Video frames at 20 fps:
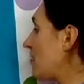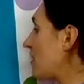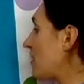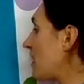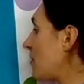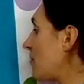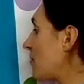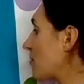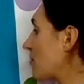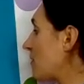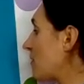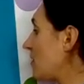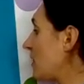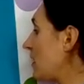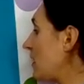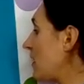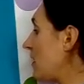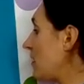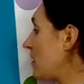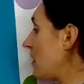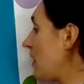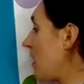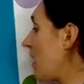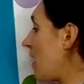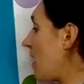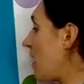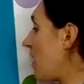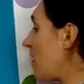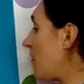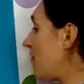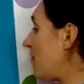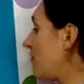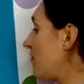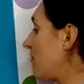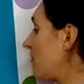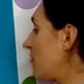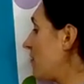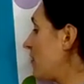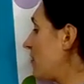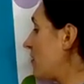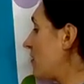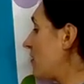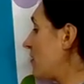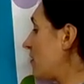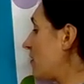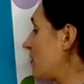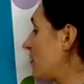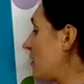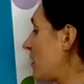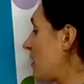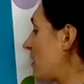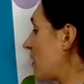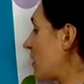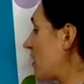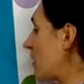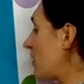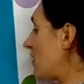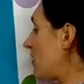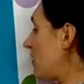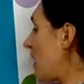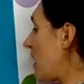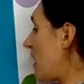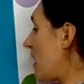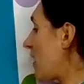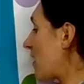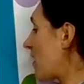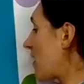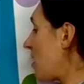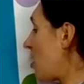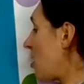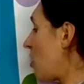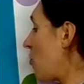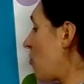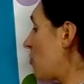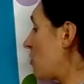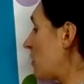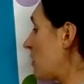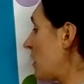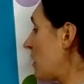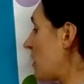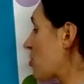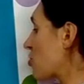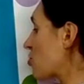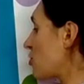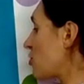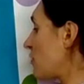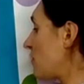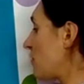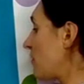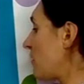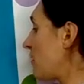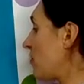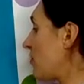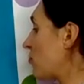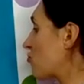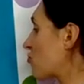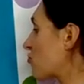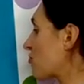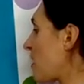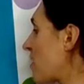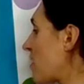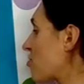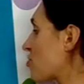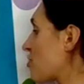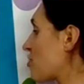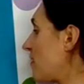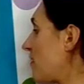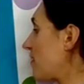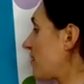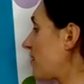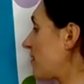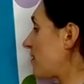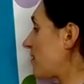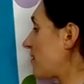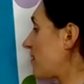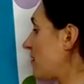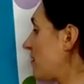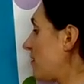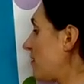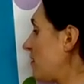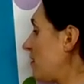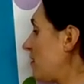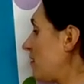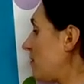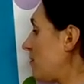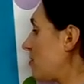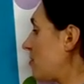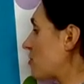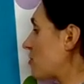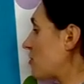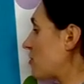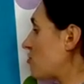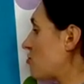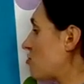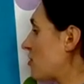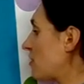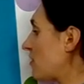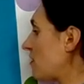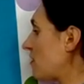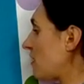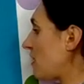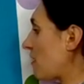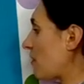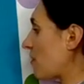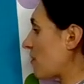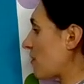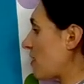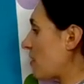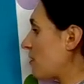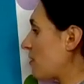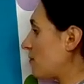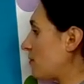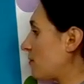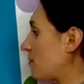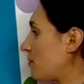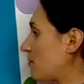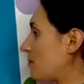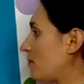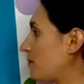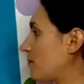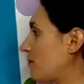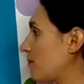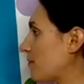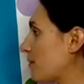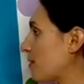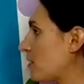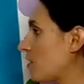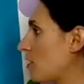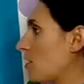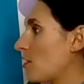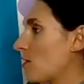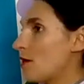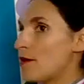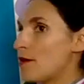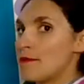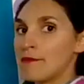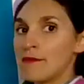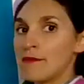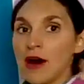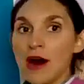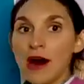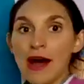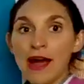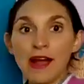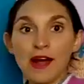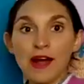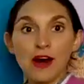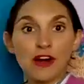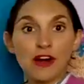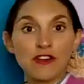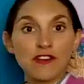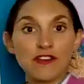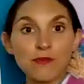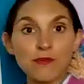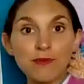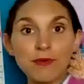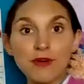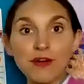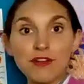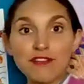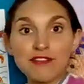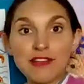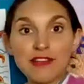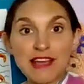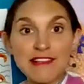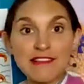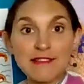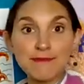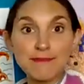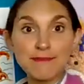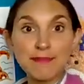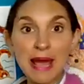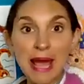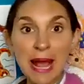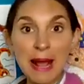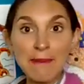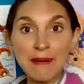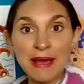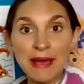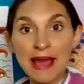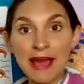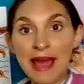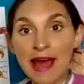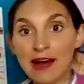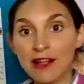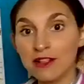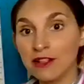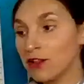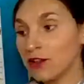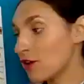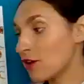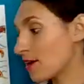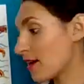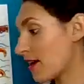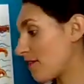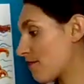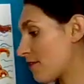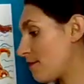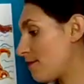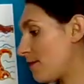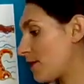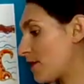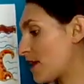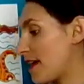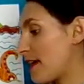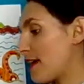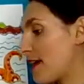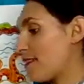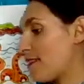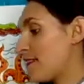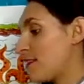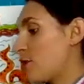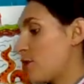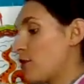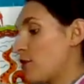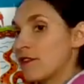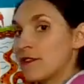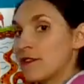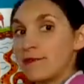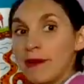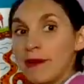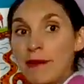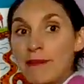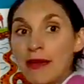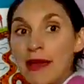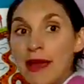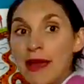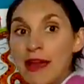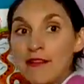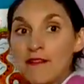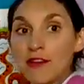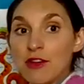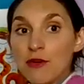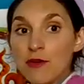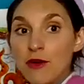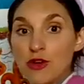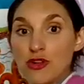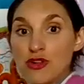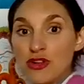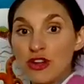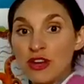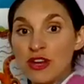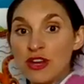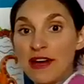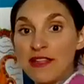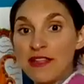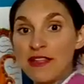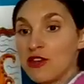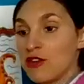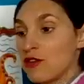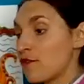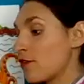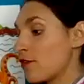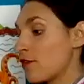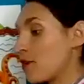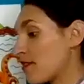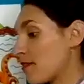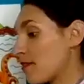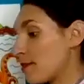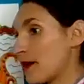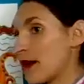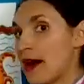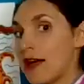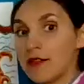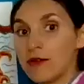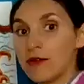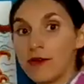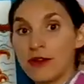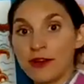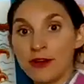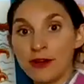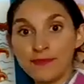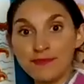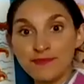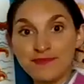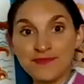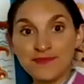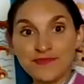They really love a whole collection of little treasures, which is just incredible. My octopus is peeping out. Look, everybody, is yours peeping out of your ocean now that you've got some color on it?